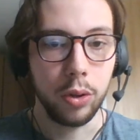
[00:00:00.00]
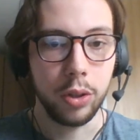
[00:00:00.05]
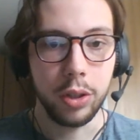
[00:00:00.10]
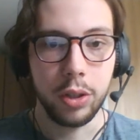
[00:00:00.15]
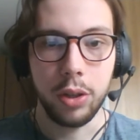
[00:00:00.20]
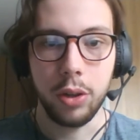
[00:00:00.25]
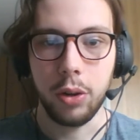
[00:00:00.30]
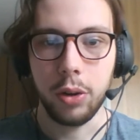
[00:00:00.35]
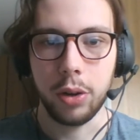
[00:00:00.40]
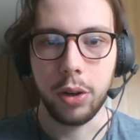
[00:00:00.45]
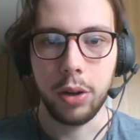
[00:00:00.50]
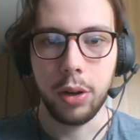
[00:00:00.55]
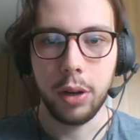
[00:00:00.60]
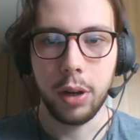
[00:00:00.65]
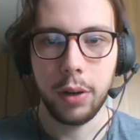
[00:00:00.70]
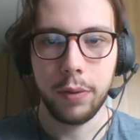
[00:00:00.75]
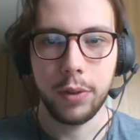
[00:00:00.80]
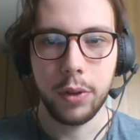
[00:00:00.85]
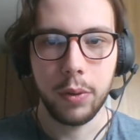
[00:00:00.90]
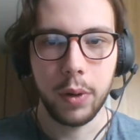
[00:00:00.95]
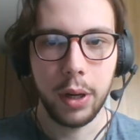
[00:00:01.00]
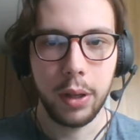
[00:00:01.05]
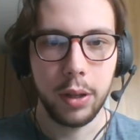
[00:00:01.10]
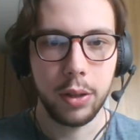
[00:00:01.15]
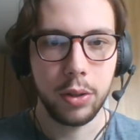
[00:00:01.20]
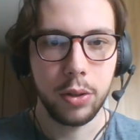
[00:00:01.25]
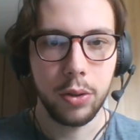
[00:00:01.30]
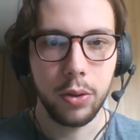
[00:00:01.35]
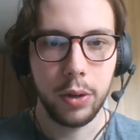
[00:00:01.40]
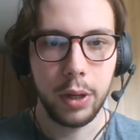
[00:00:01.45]
just not good enough to write this
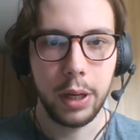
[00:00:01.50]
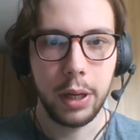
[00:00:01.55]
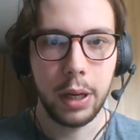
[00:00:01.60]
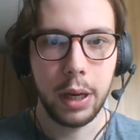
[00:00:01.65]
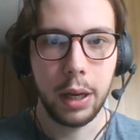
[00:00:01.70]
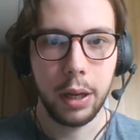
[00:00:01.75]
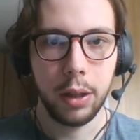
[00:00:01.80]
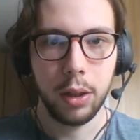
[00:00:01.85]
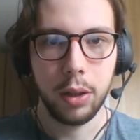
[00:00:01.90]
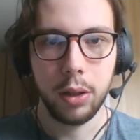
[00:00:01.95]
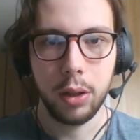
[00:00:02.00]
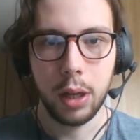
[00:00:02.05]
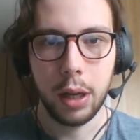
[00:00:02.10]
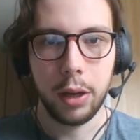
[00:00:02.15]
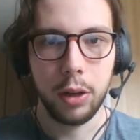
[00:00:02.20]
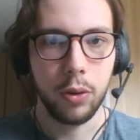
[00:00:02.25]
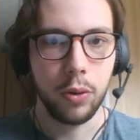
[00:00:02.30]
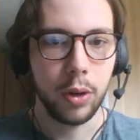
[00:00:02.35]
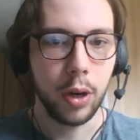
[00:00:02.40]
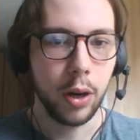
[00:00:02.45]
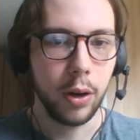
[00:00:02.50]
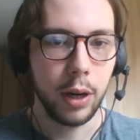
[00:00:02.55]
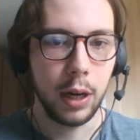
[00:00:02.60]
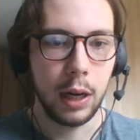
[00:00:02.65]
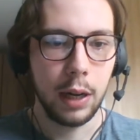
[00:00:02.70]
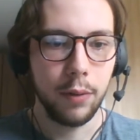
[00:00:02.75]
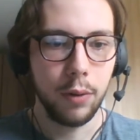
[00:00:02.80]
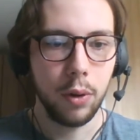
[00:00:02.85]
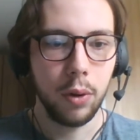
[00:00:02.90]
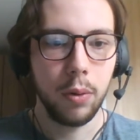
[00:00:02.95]
story at your current
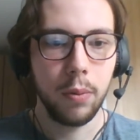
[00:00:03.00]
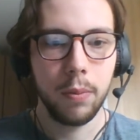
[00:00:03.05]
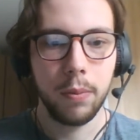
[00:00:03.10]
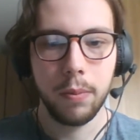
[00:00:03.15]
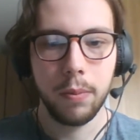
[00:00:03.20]
level.